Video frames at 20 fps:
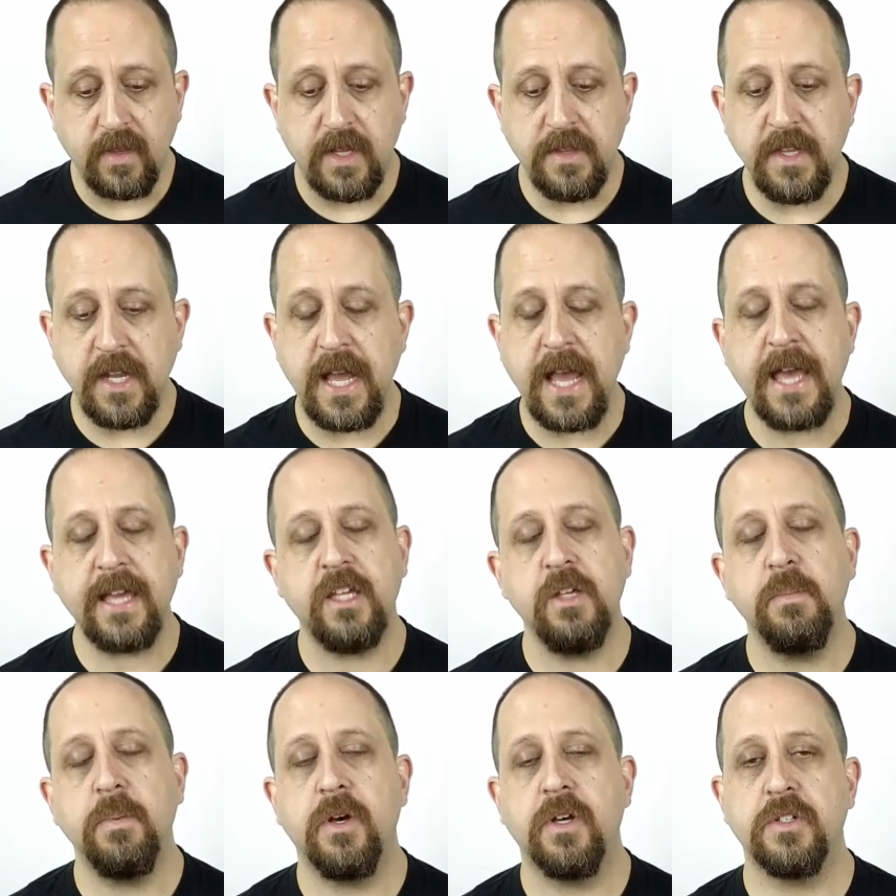and that
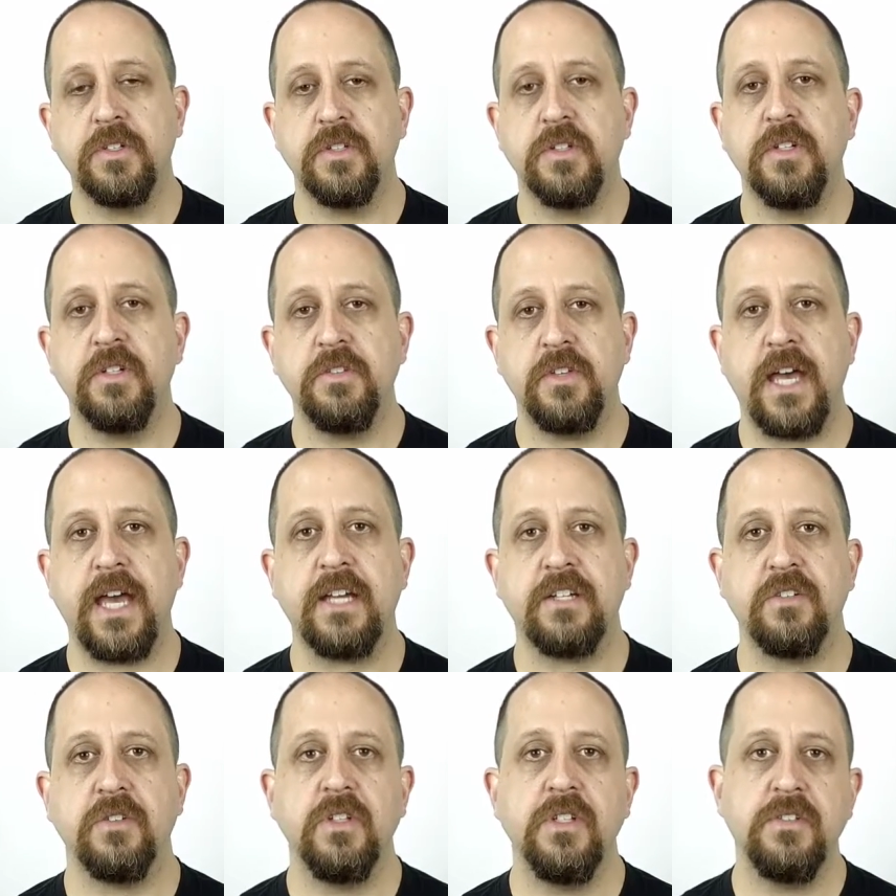acupuncture is
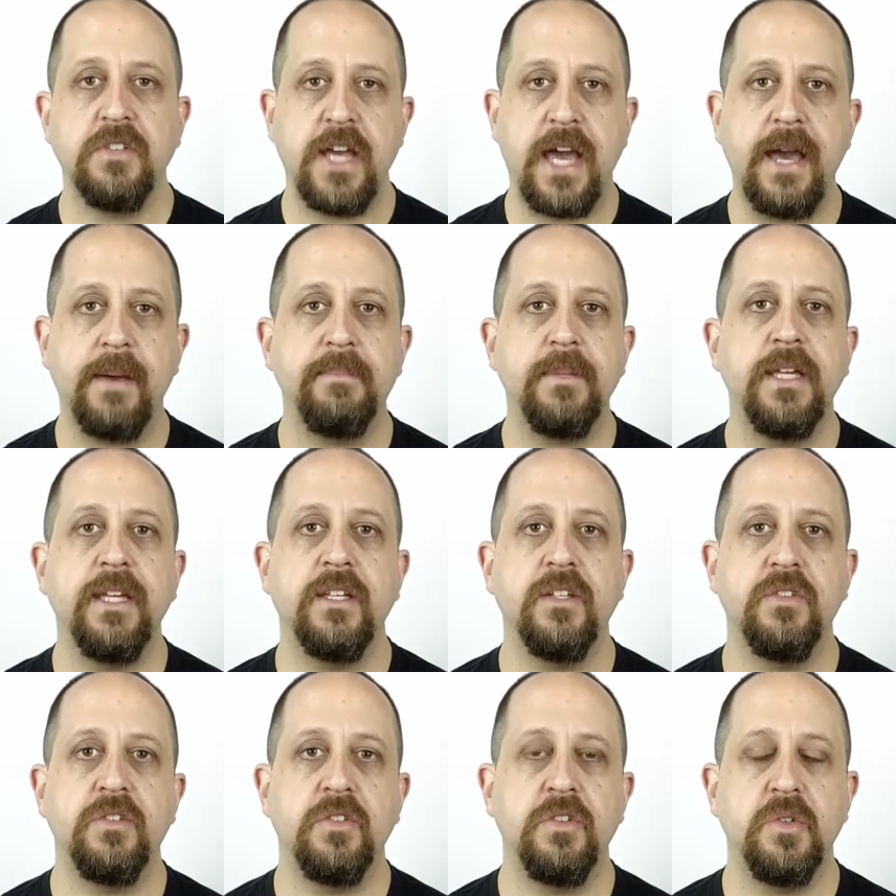actually
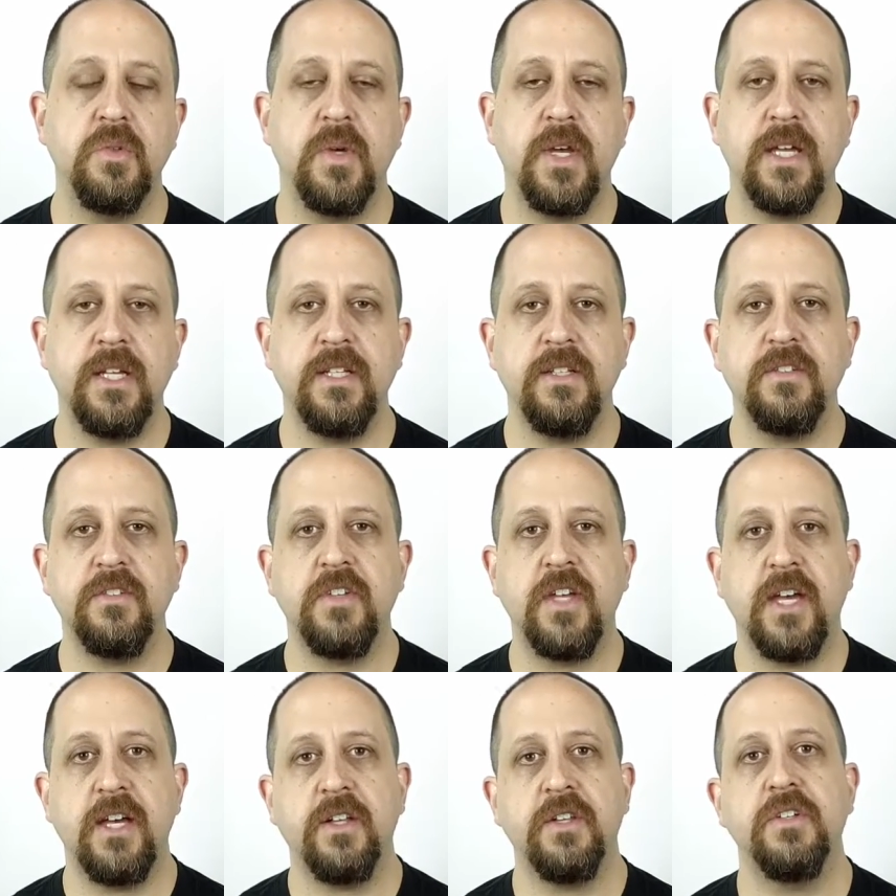tapping into an
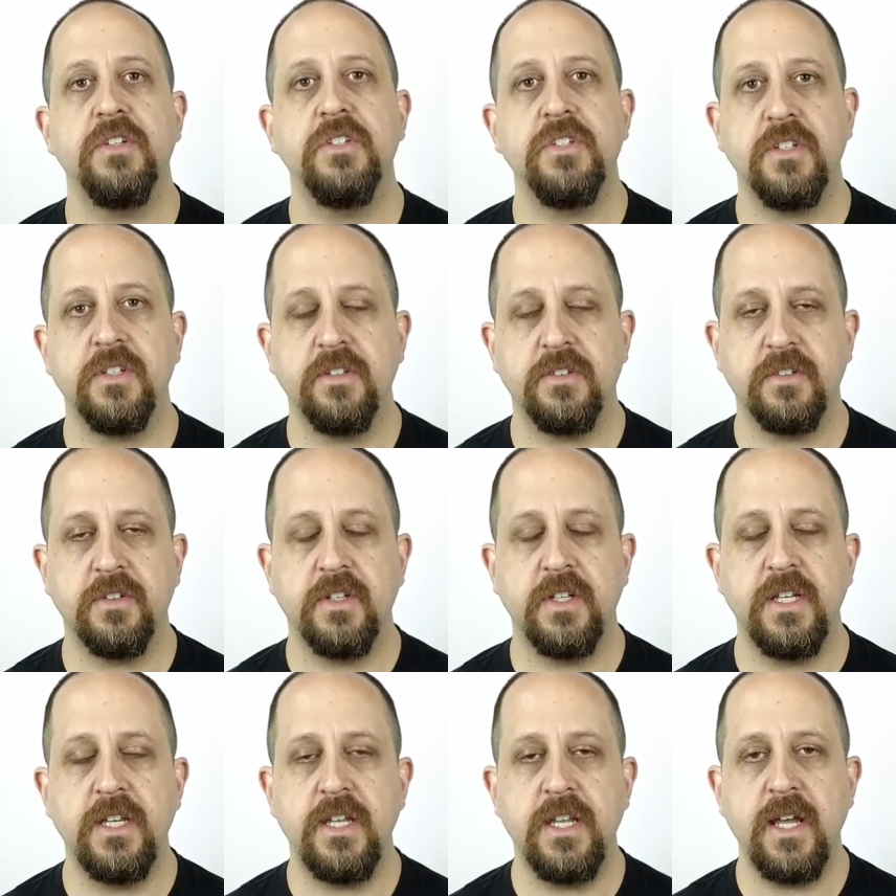intelligent
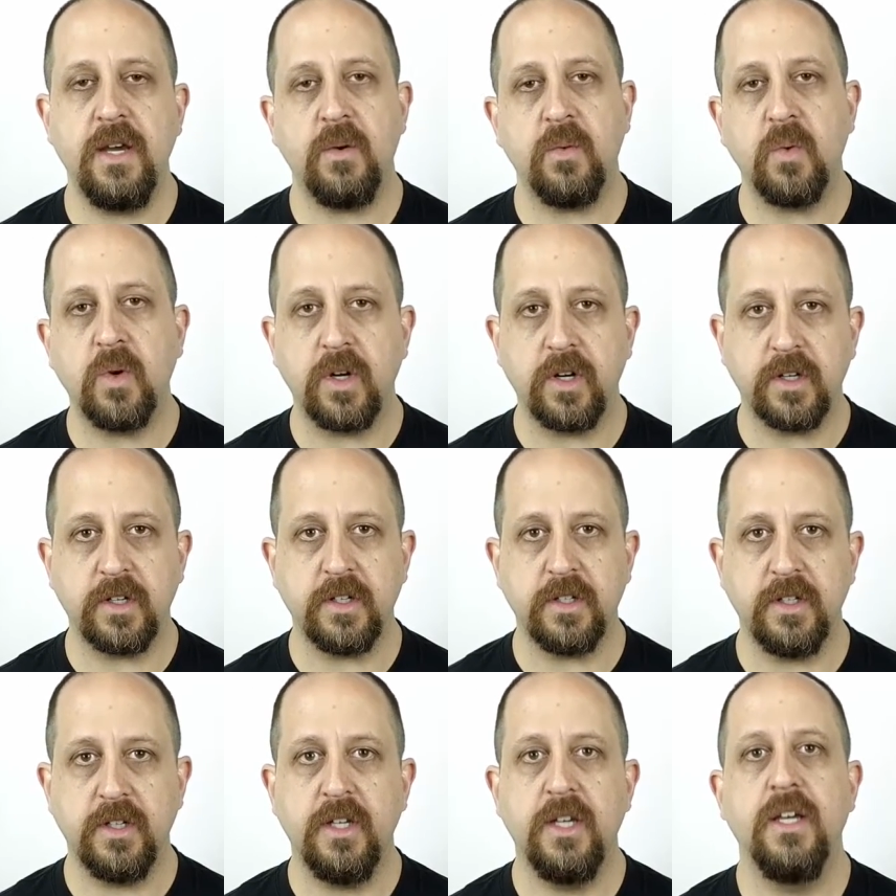
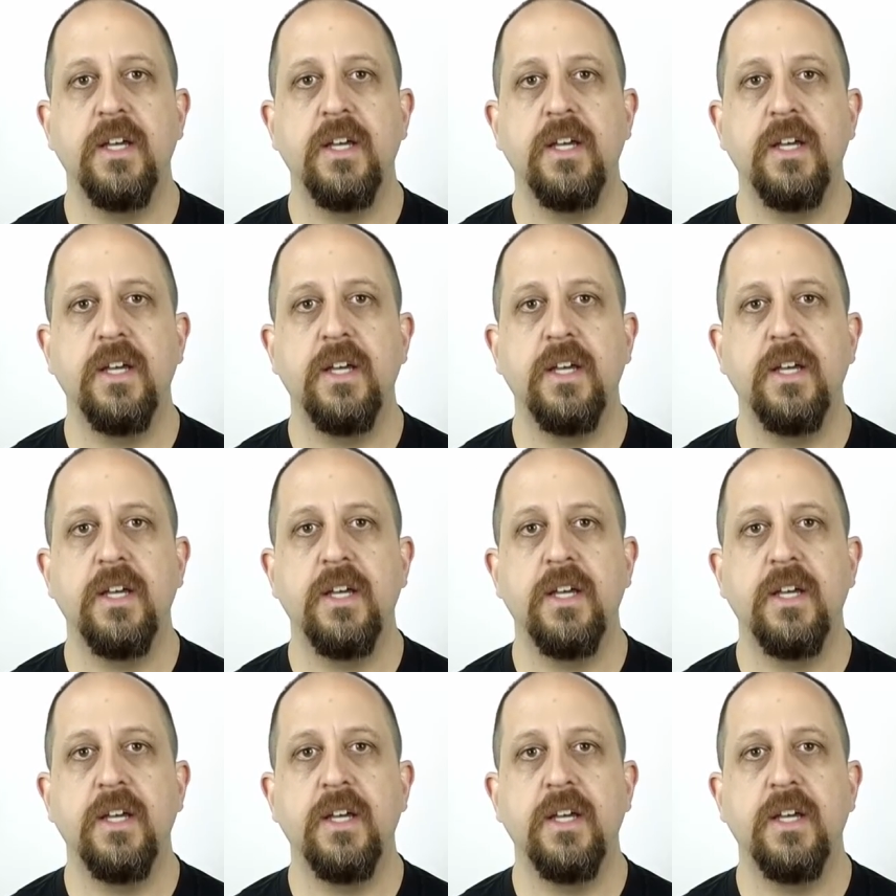network.